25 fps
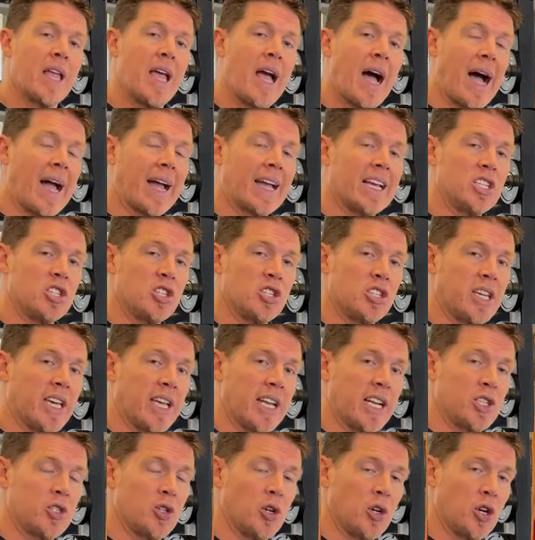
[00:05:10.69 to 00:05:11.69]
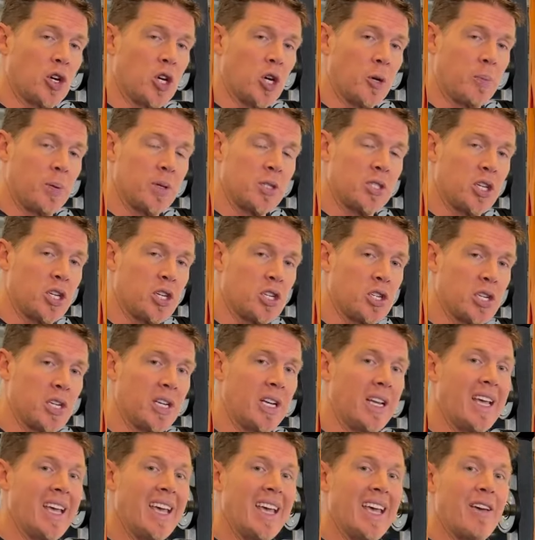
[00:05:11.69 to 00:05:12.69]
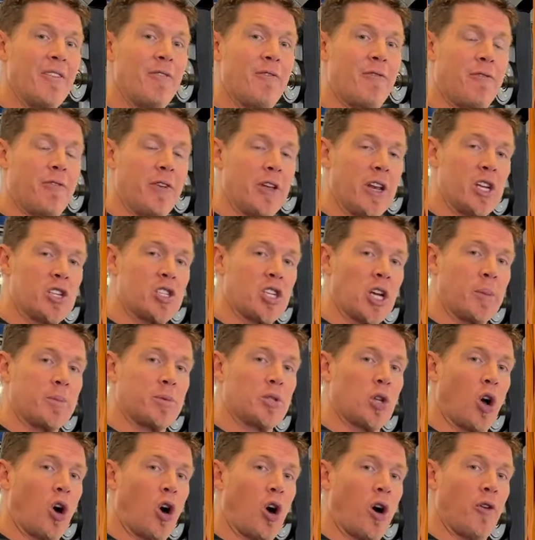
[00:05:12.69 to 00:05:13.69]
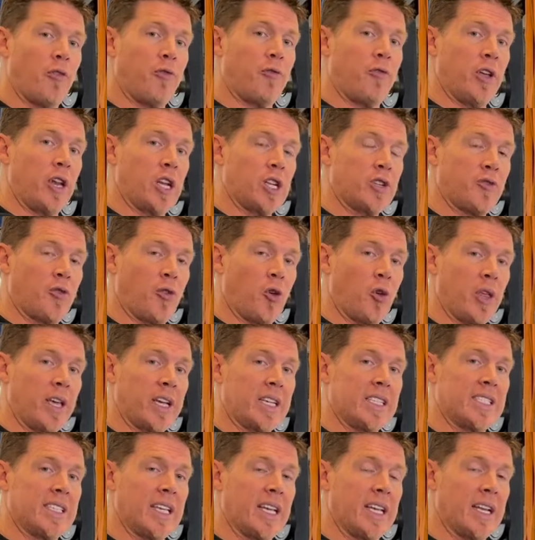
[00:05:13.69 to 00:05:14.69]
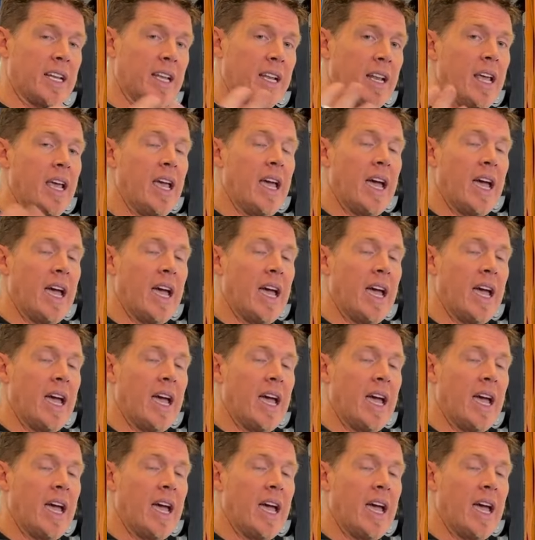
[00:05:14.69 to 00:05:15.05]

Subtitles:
I can just get into a good position, finish up tall, finish fully extended,